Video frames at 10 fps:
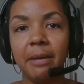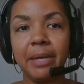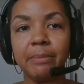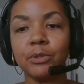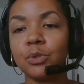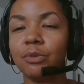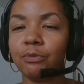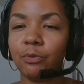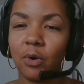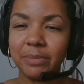be able to
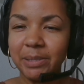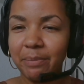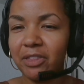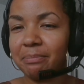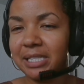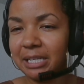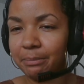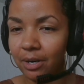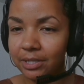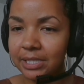inform some of the missing
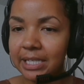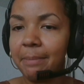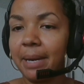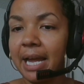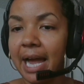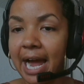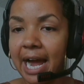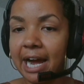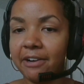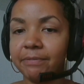parts that I might
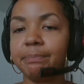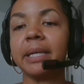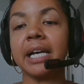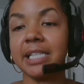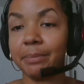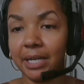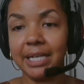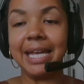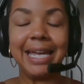have because I'm not